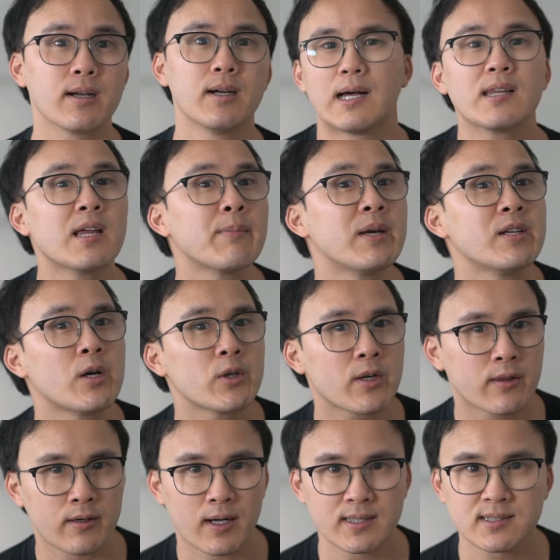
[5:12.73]
Let me know your
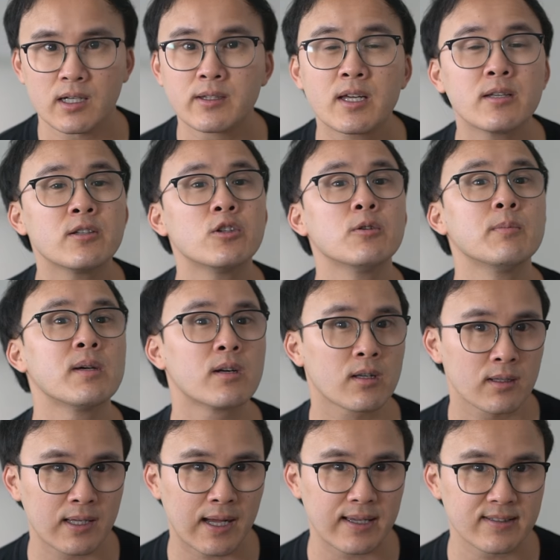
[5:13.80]
thoughts on the new middle
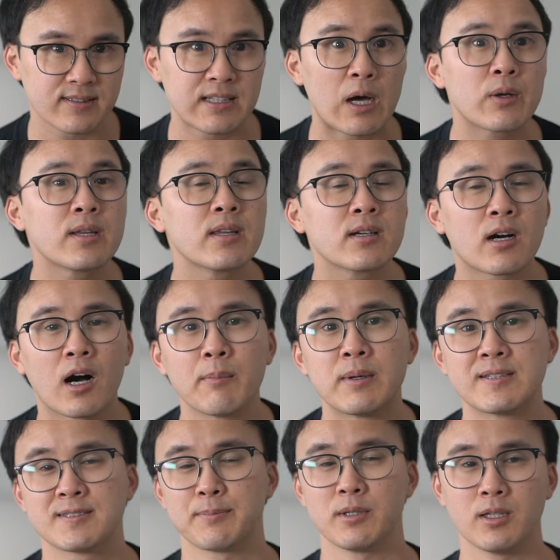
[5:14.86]
class down in the
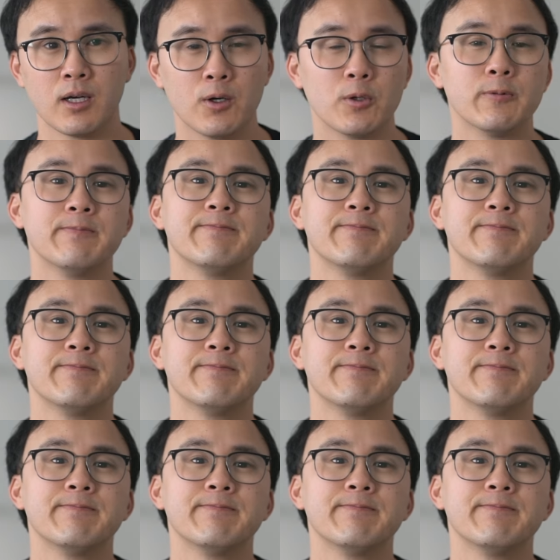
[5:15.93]
comments below.